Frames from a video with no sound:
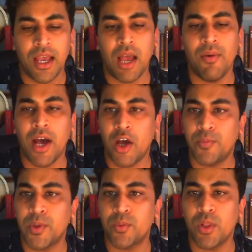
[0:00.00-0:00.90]
our
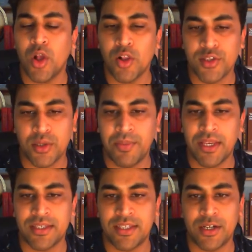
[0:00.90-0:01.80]
output will also be
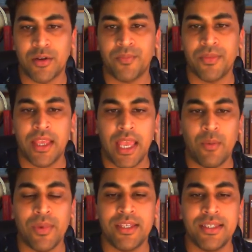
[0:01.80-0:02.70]
a 0.
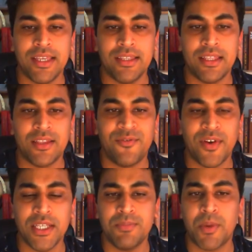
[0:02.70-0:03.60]
And we see that the
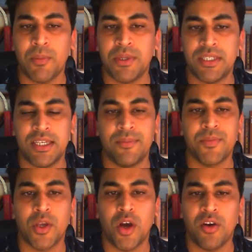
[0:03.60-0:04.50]
first property
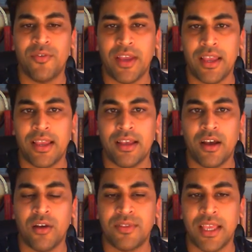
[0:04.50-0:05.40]
of the
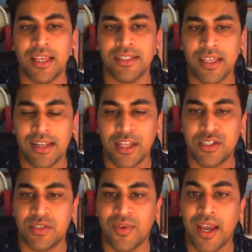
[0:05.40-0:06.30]
SR
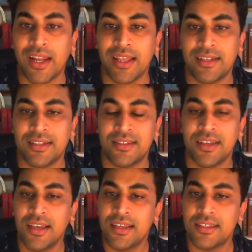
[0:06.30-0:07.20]
latch is violated,
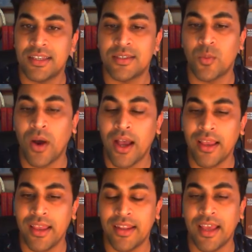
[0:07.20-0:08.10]
since Y
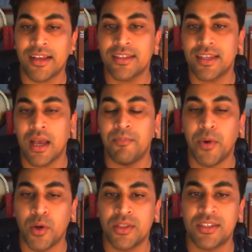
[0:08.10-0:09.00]
and X are
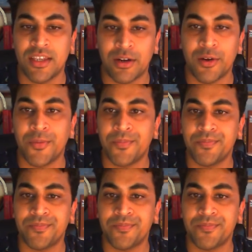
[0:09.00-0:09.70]
both 0.